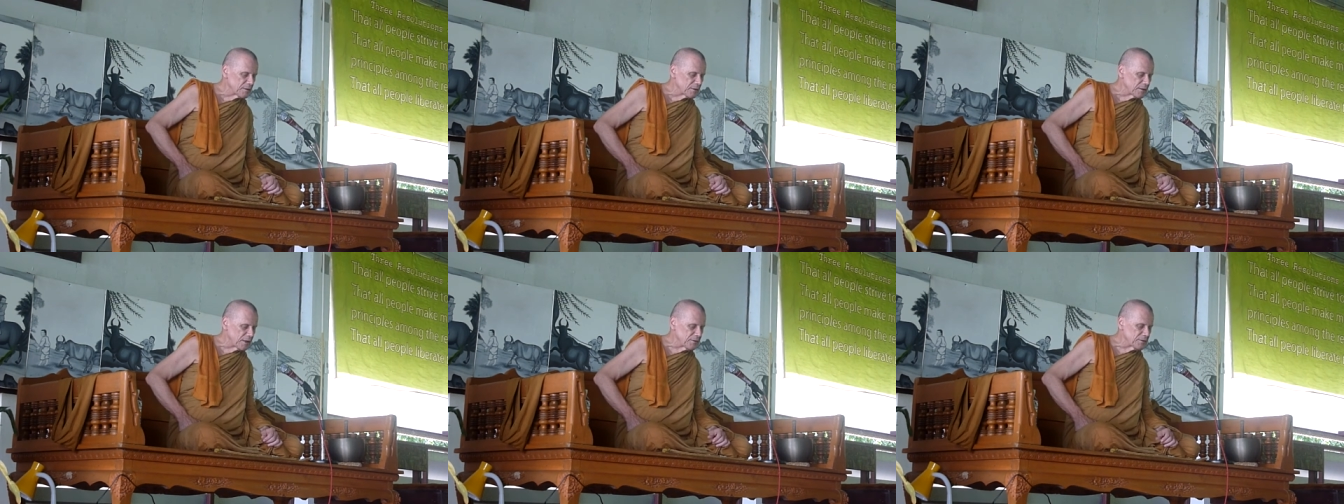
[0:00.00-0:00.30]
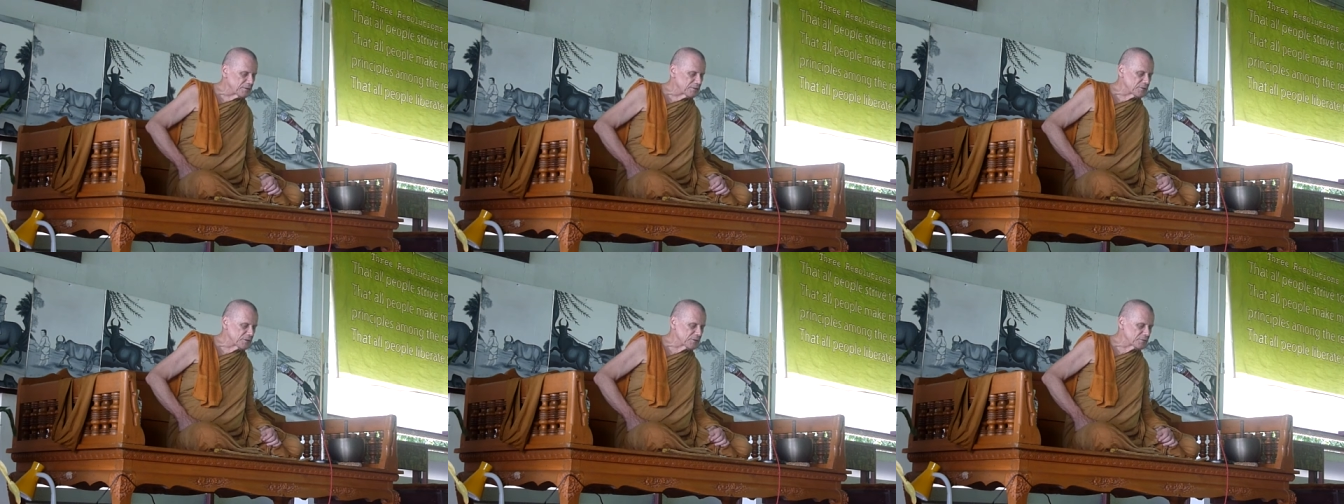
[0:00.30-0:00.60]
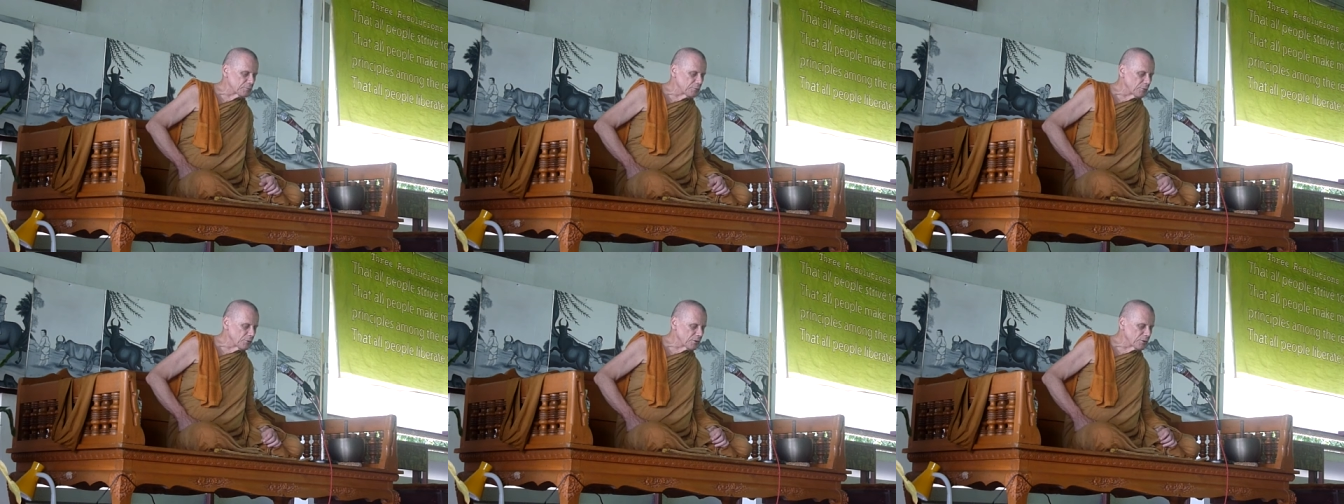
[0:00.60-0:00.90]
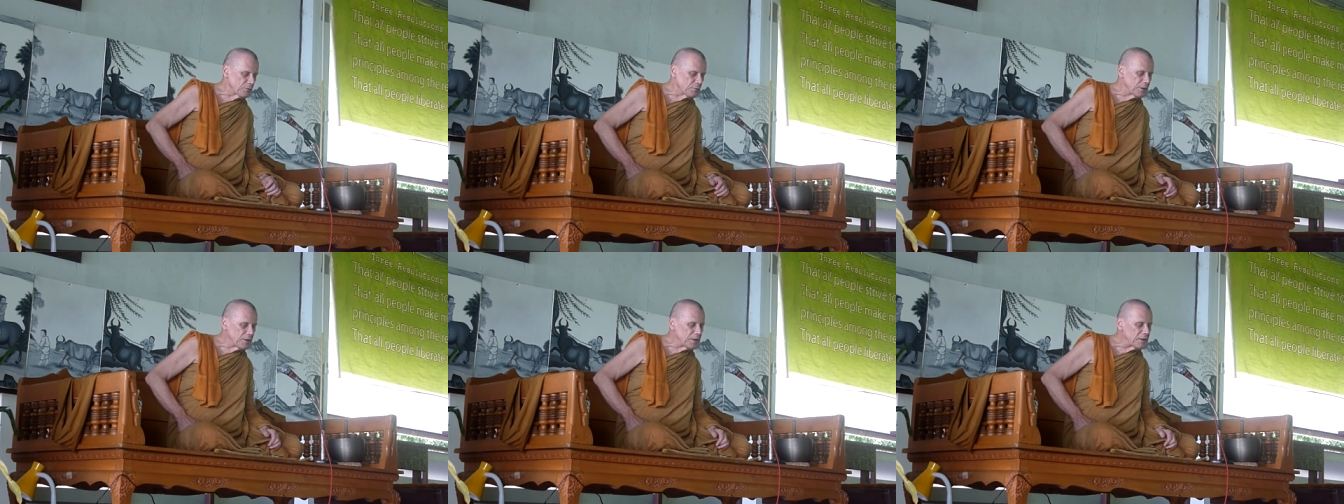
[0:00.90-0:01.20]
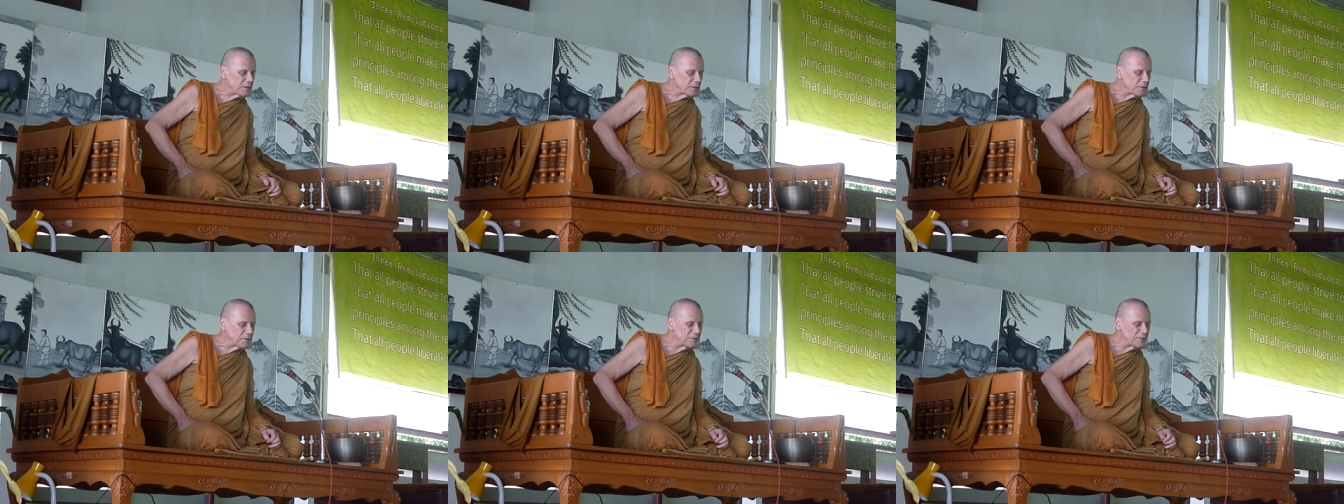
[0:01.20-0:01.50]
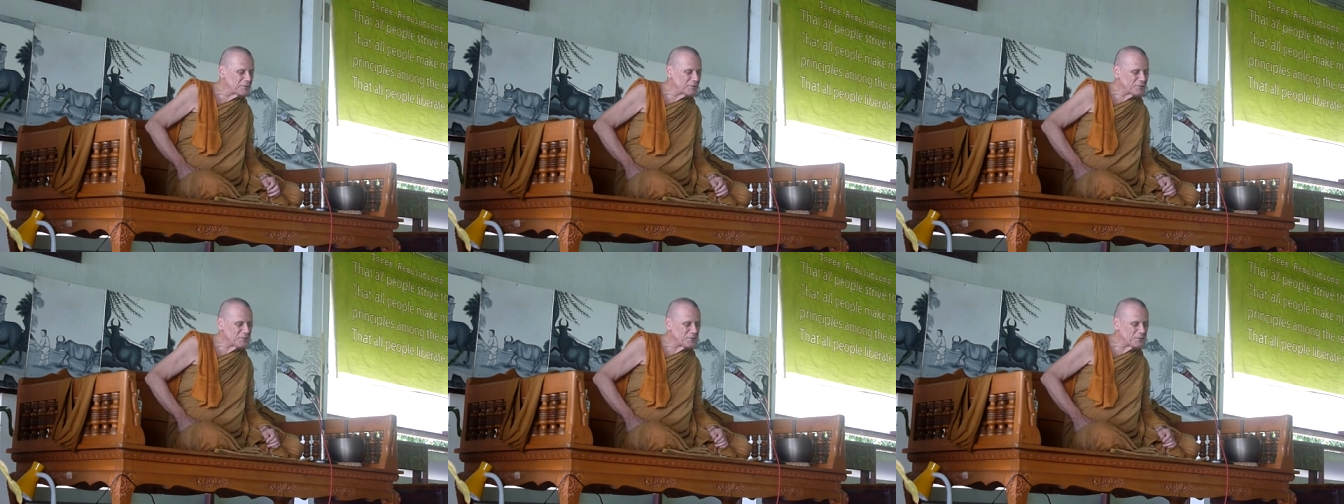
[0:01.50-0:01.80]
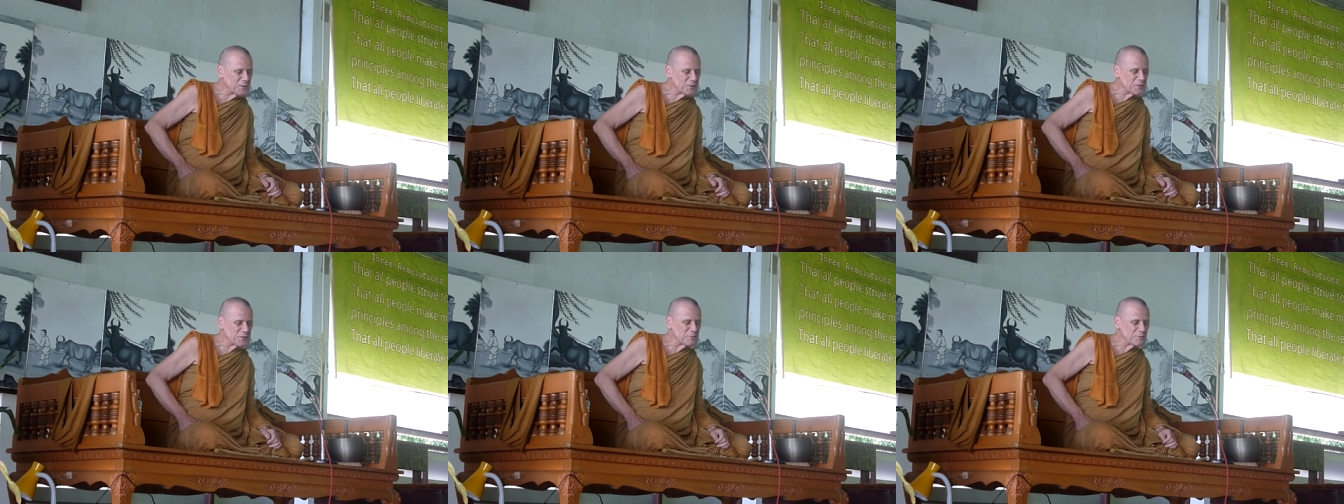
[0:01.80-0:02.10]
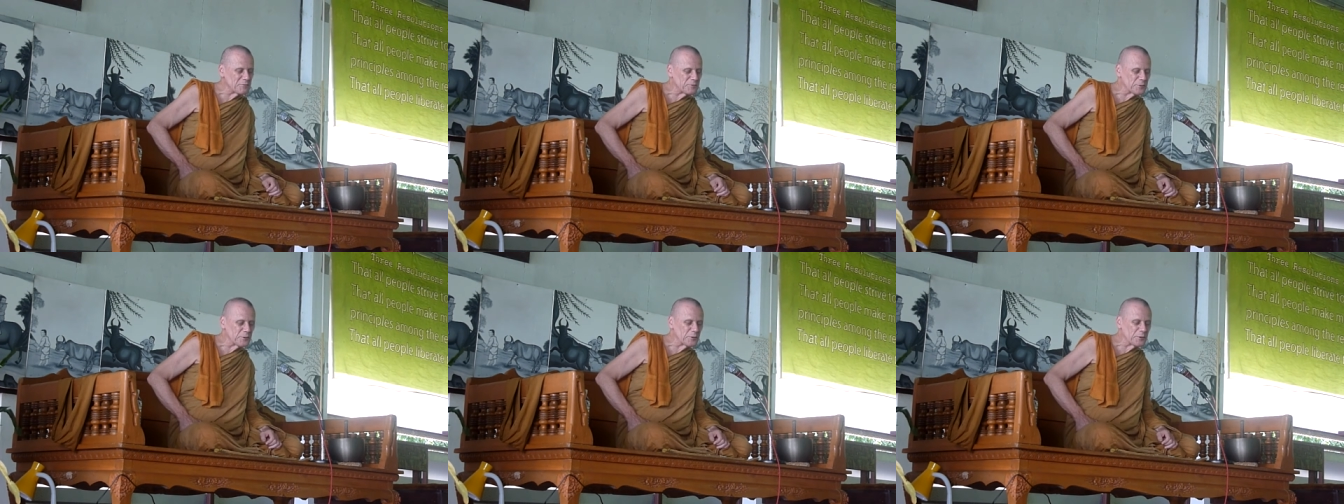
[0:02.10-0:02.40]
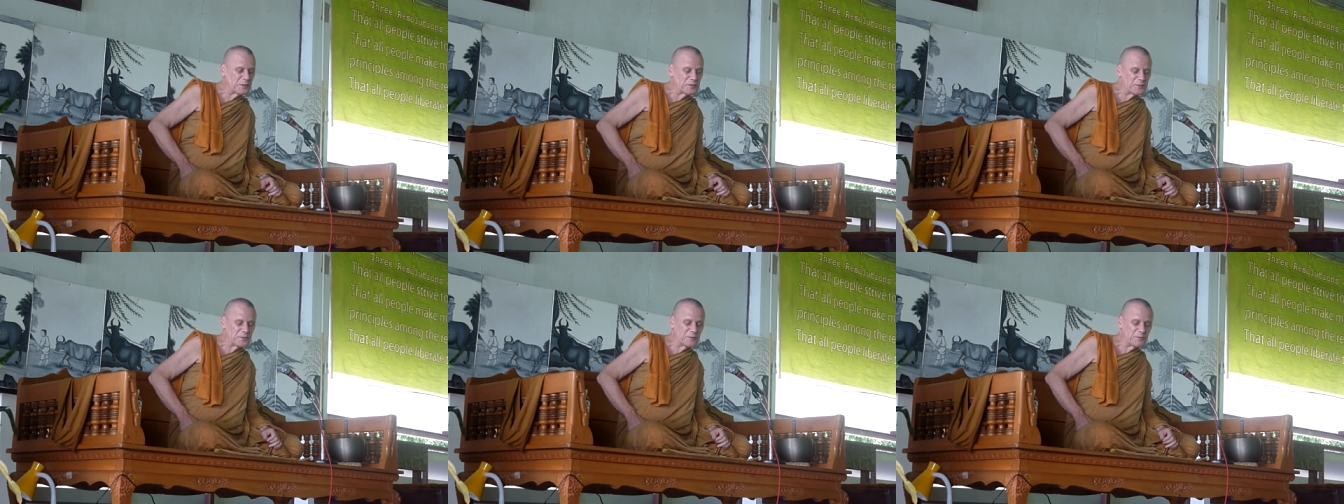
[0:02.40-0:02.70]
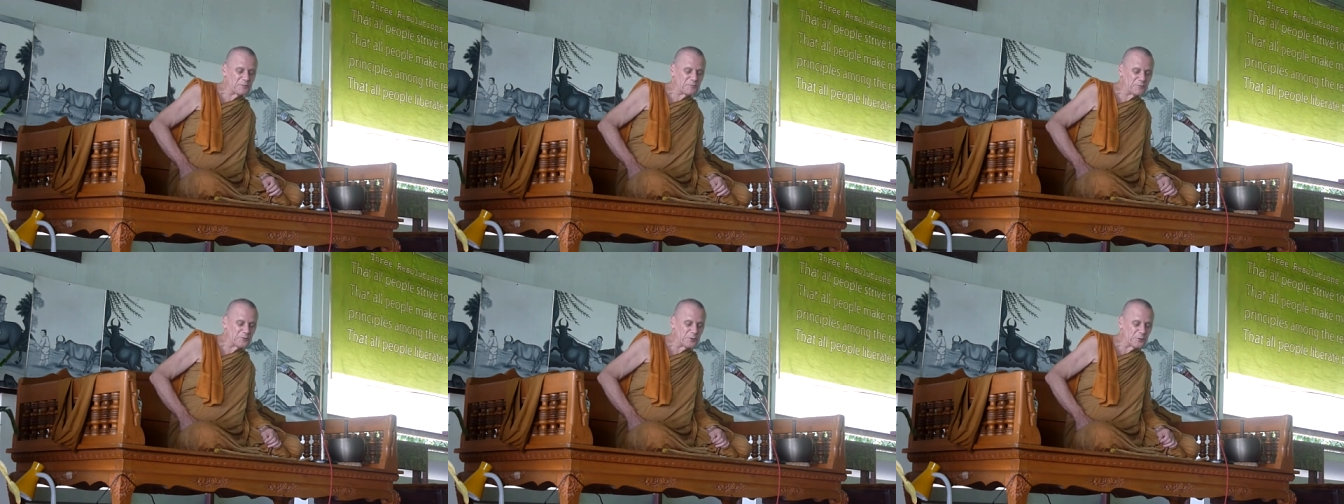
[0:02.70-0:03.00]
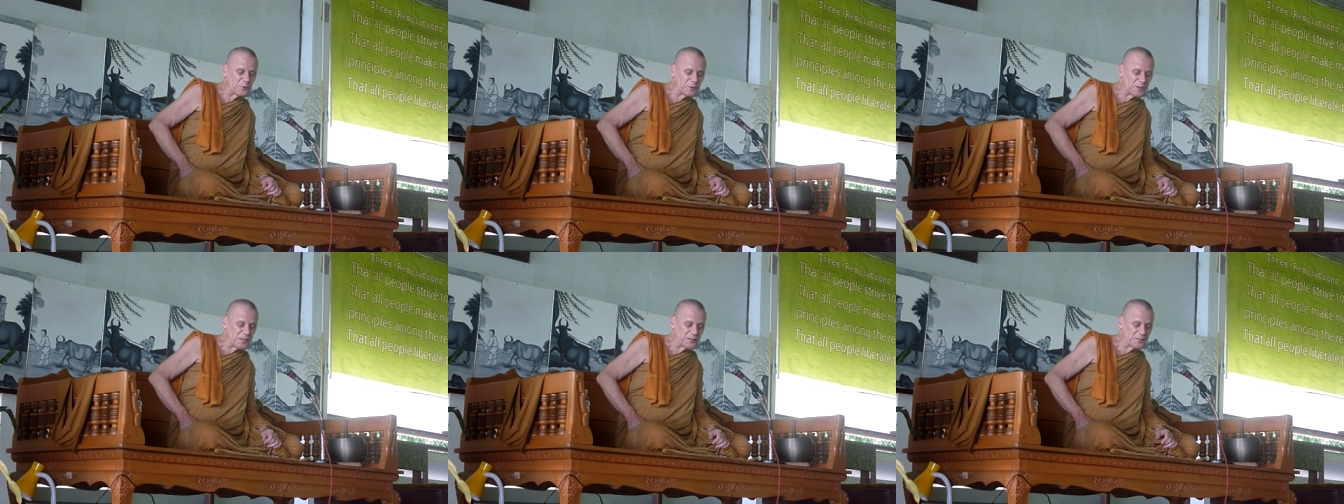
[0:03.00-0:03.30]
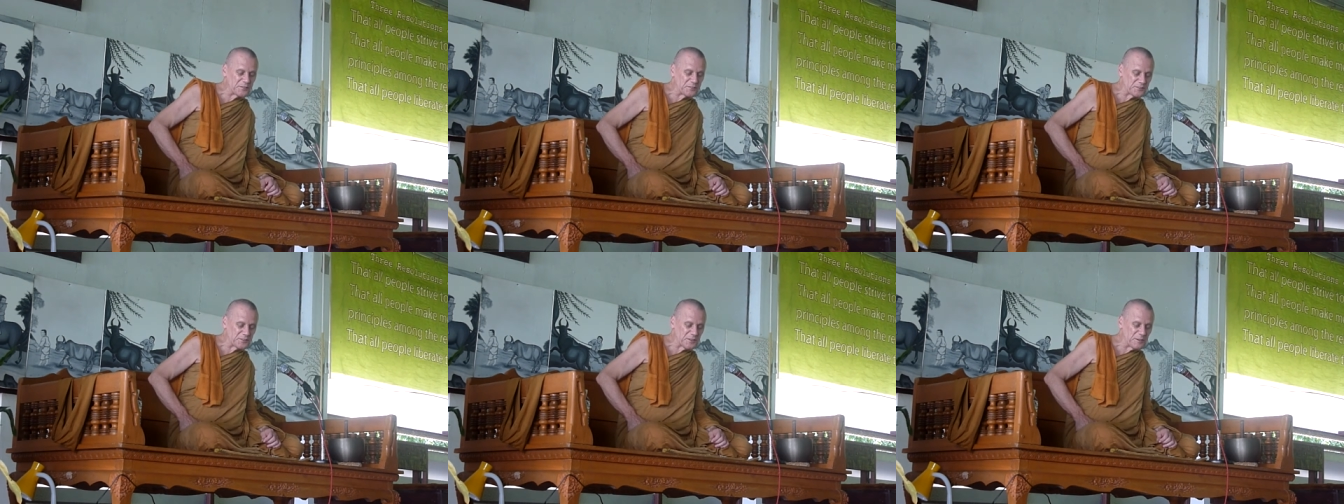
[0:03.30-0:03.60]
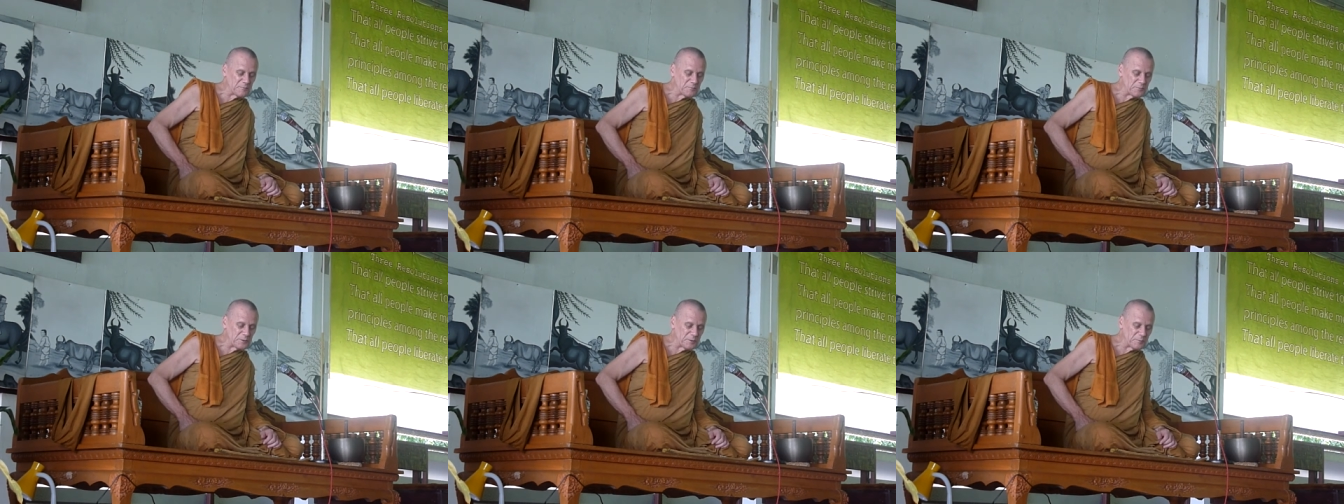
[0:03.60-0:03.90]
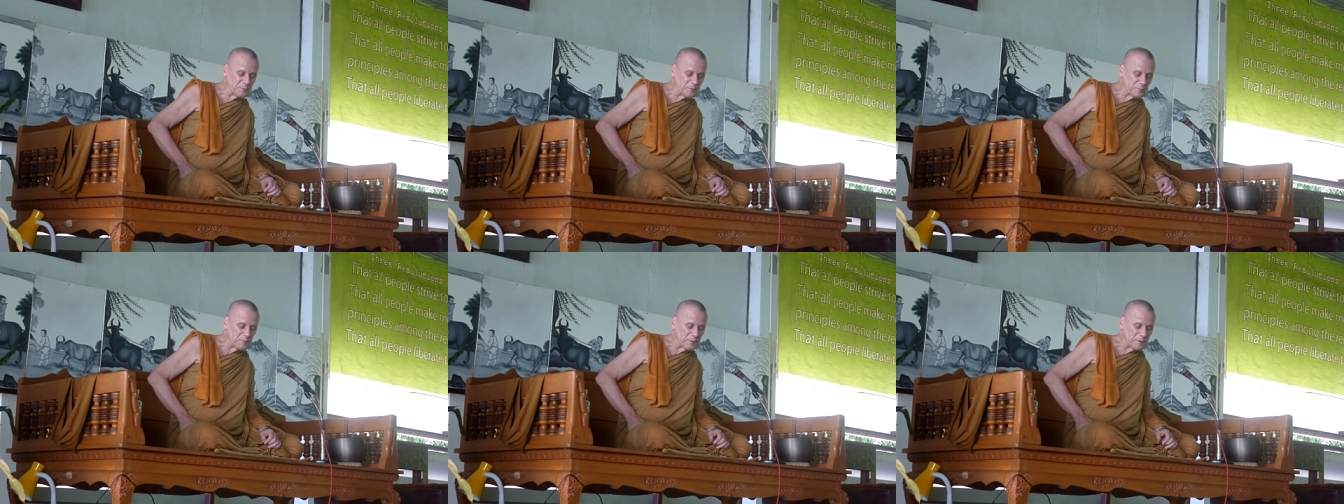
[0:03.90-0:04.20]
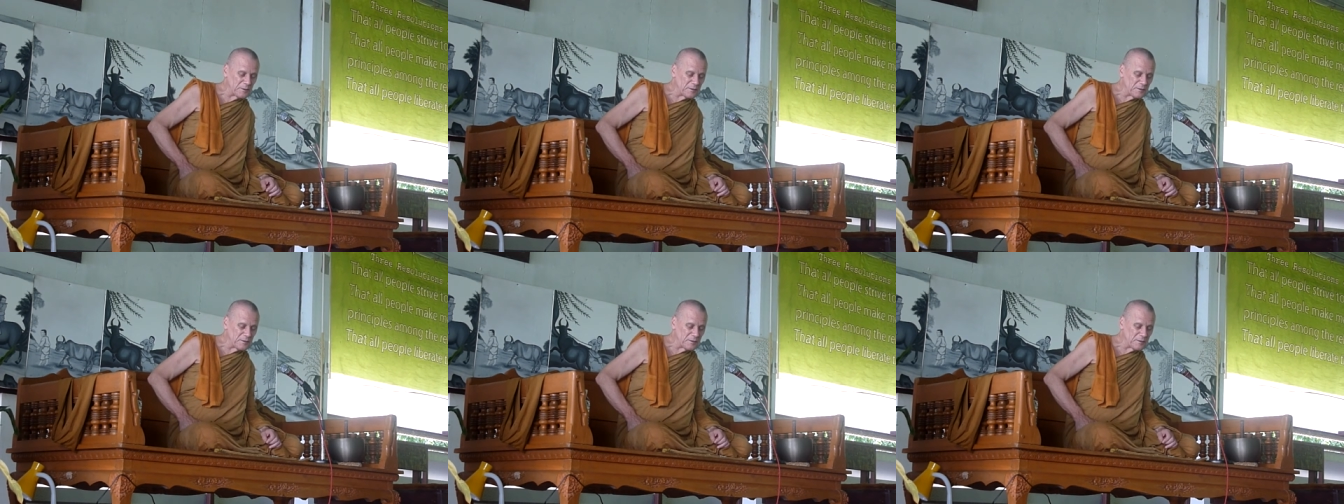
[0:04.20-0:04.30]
kind of just walk away, which infuriated some people.